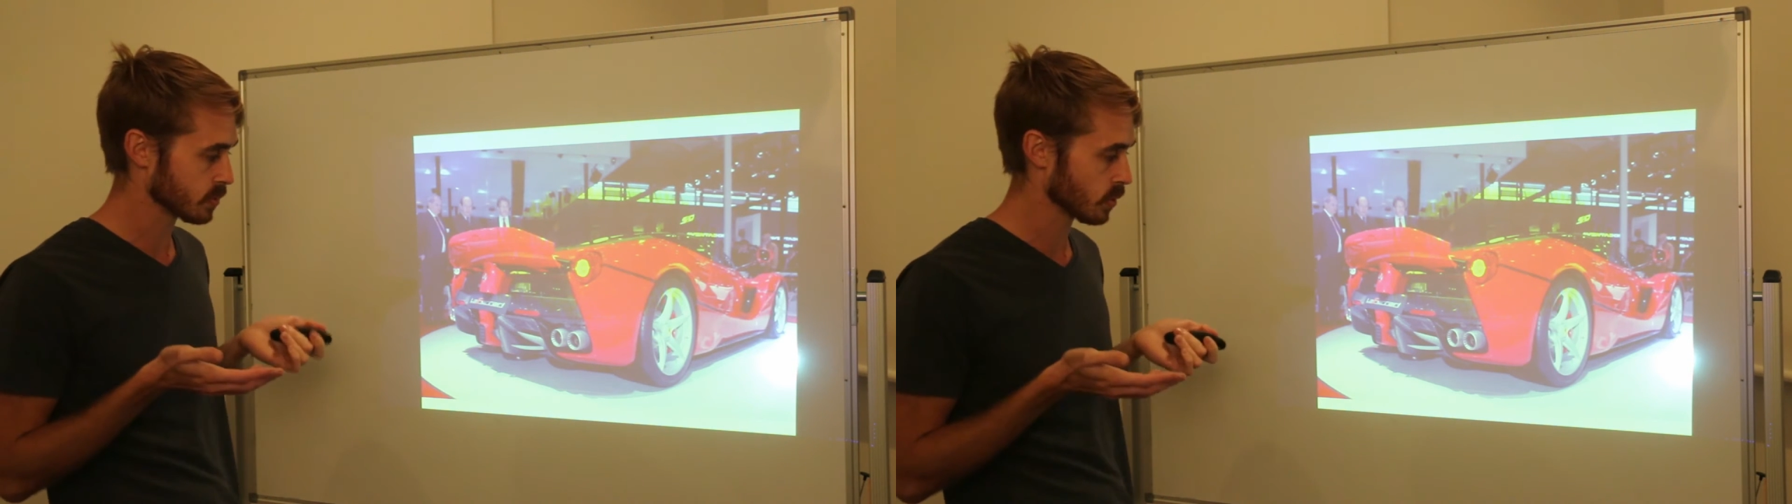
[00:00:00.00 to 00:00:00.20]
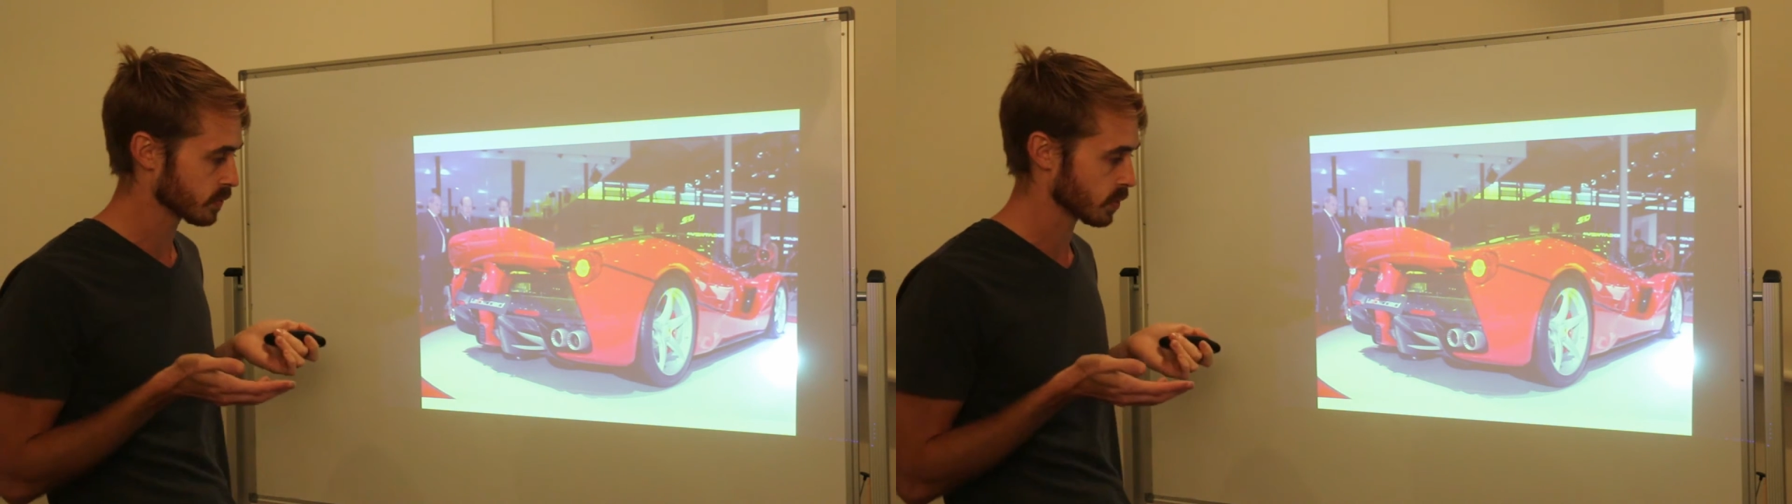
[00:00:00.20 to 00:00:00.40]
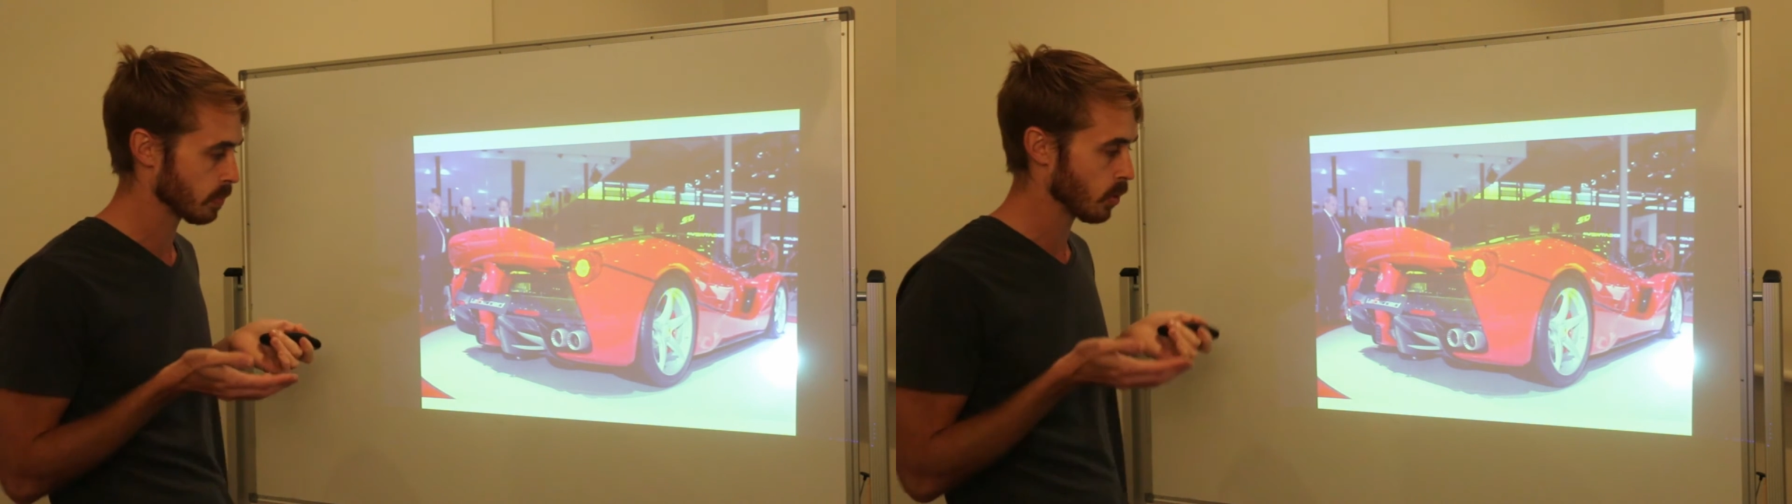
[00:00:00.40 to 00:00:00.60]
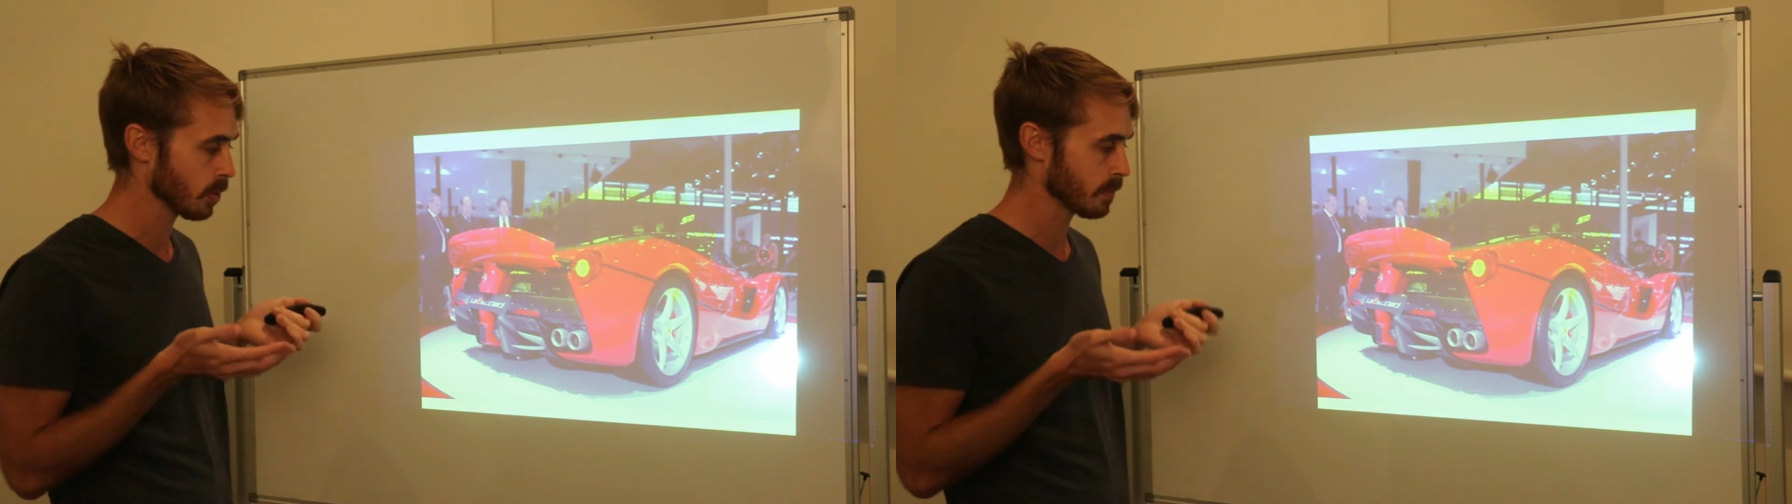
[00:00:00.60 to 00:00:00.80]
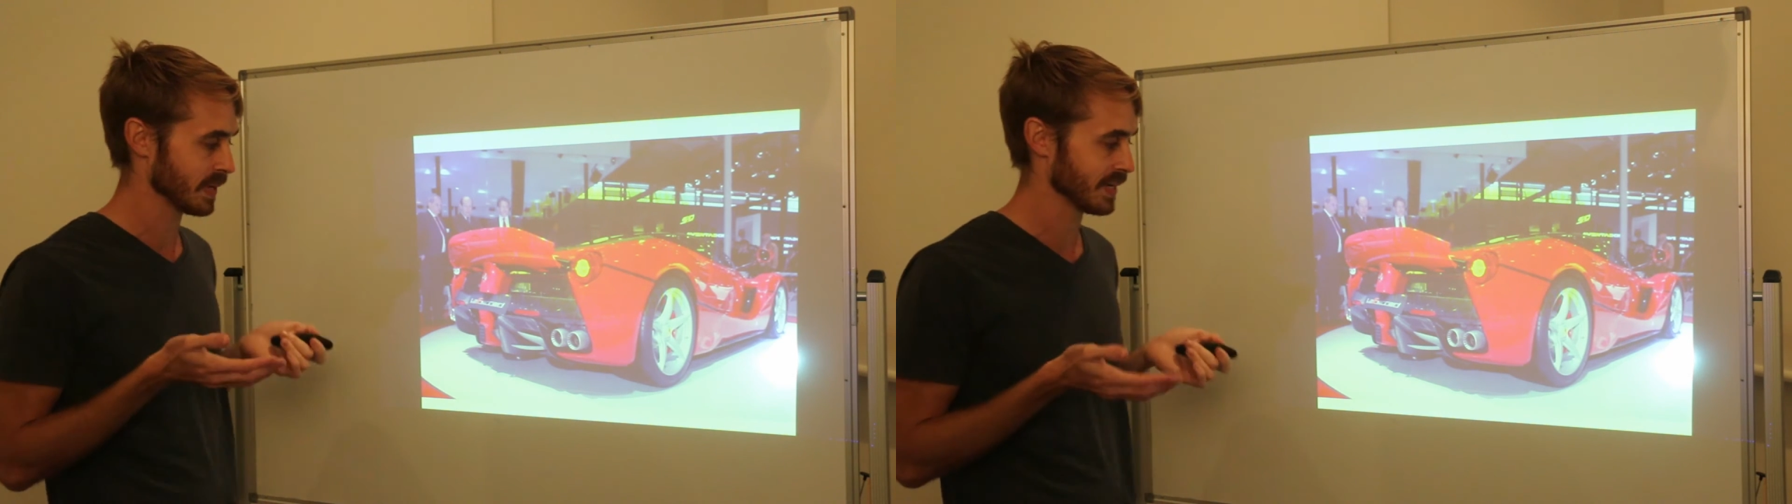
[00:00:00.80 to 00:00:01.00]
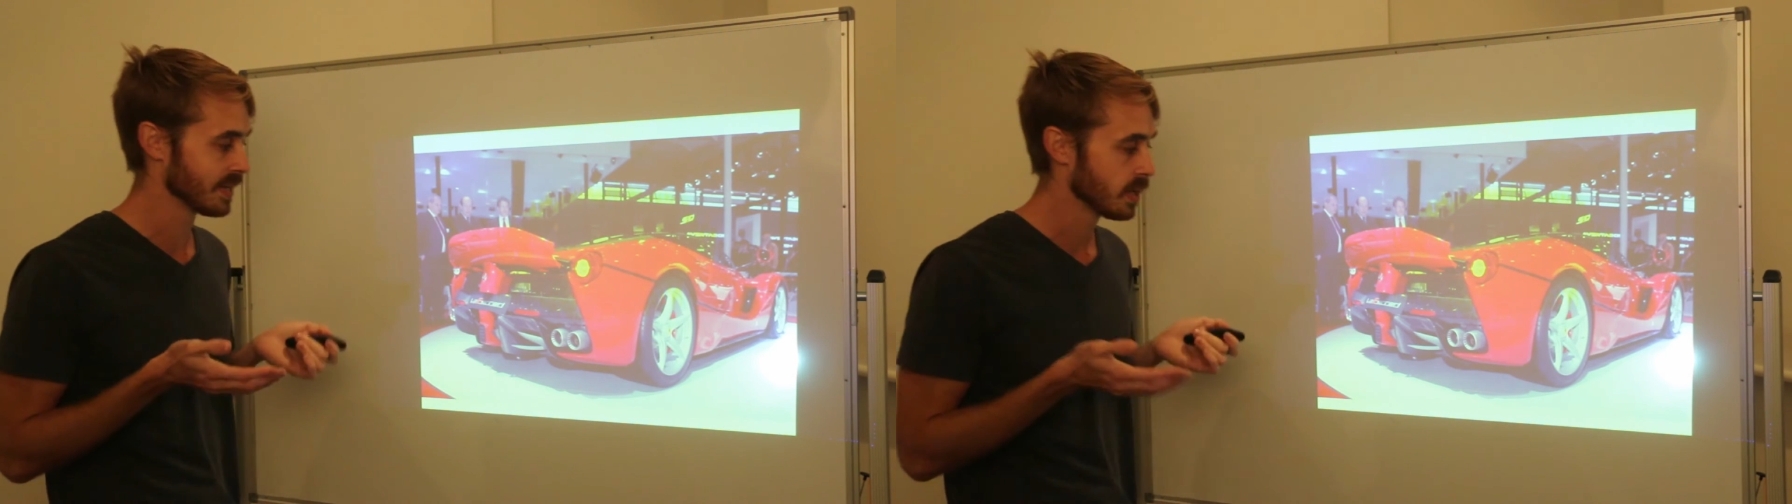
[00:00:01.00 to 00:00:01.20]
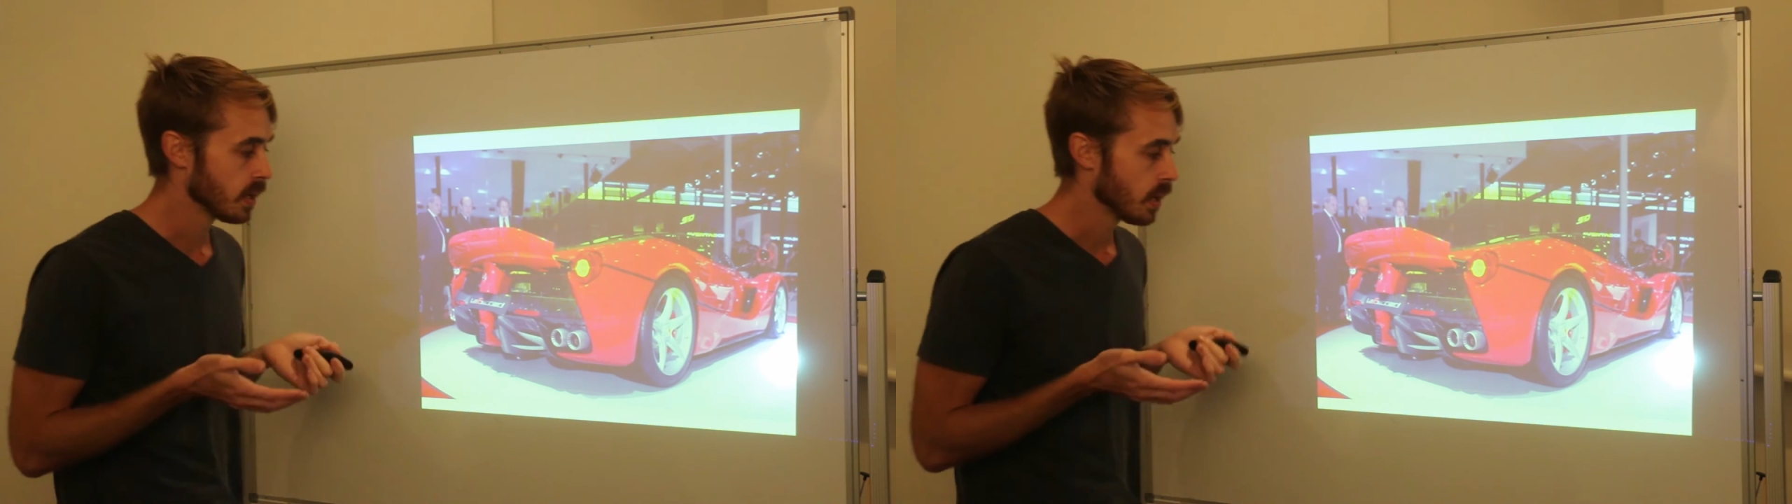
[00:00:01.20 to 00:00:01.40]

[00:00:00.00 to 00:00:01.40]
sort of support, but